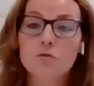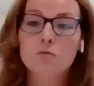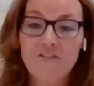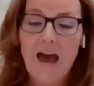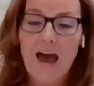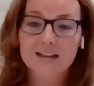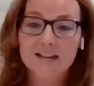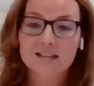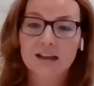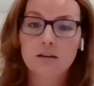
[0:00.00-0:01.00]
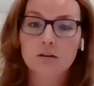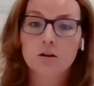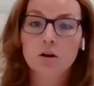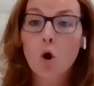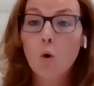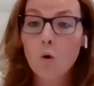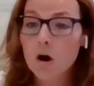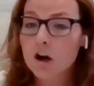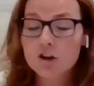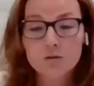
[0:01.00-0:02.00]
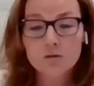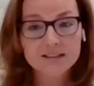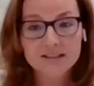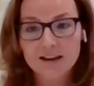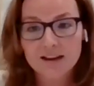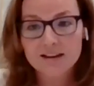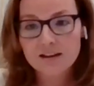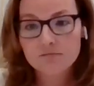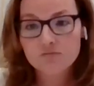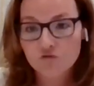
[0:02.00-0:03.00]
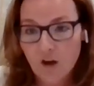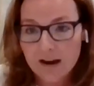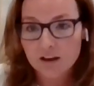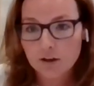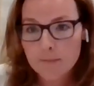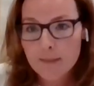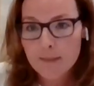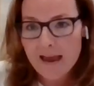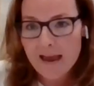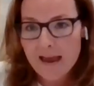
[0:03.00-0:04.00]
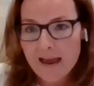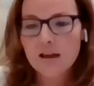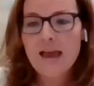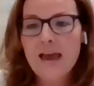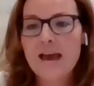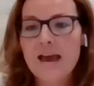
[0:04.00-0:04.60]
You can fax it, or you can send it regular mail.